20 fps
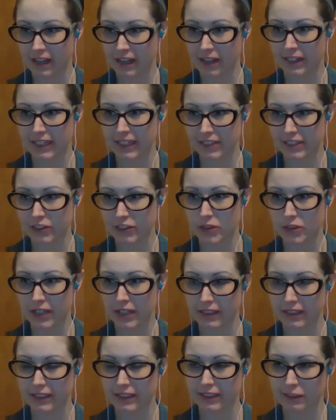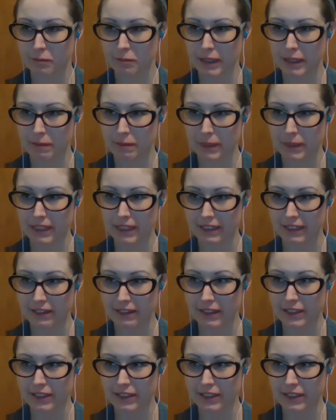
I'll get into that a little bit, but